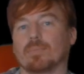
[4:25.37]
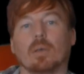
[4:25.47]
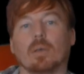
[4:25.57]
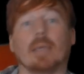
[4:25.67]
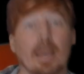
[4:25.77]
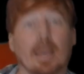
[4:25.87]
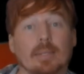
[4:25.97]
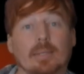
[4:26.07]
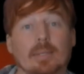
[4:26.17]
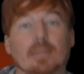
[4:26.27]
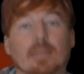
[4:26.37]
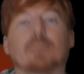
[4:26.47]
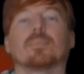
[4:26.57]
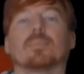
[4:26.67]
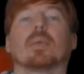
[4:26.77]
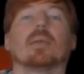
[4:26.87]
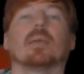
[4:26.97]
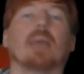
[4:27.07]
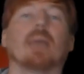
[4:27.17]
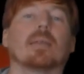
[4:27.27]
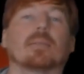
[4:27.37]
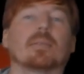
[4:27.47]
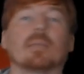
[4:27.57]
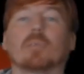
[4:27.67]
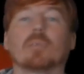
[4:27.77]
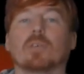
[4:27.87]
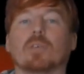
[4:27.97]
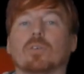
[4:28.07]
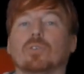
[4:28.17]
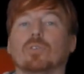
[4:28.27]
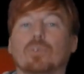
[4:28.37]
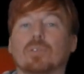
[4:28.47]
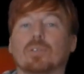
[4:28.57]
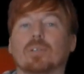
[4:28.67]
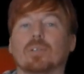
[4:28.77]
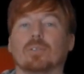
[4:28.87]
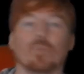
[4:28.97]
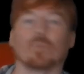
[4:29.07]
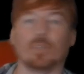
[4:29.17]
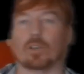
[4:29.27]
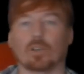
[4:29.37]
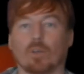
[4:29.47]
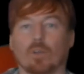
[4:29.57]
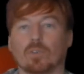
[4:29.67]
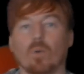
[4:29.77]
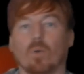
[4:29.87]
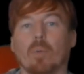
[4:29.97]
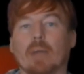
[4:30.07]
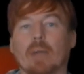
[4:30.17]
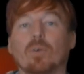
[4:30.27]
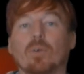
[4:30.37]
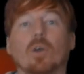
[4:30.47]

Yet, now that it seems like you can use it to win your culture war battle,